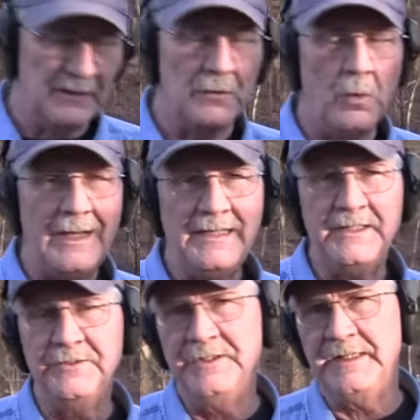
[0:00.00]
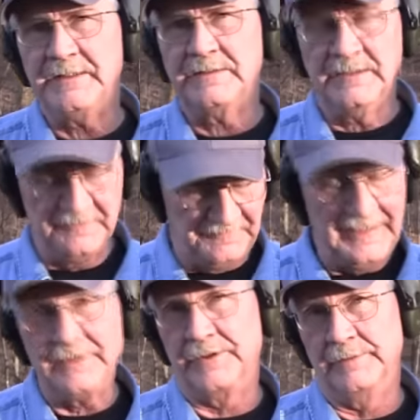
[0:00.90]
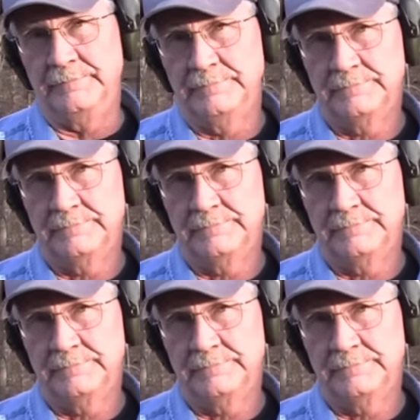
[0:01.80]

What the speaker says: Quite a unique little firearm.